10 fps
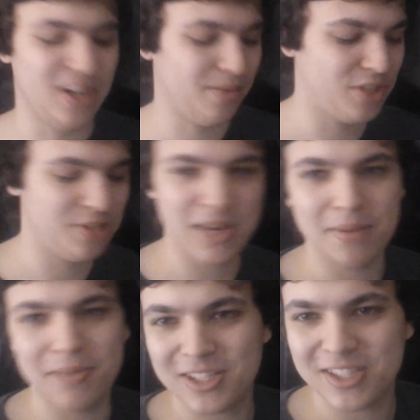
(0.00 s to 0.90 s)
I'm just being
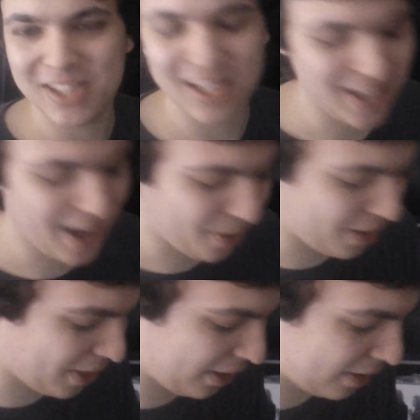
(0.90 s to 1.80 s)
a bit silly there, I
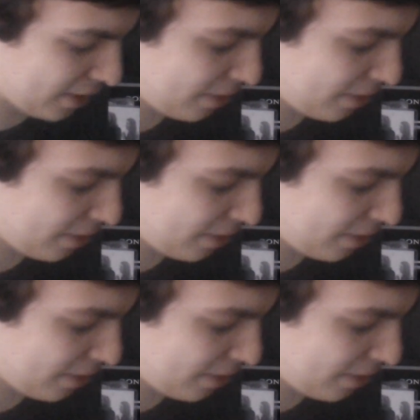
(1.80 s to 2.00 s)
think.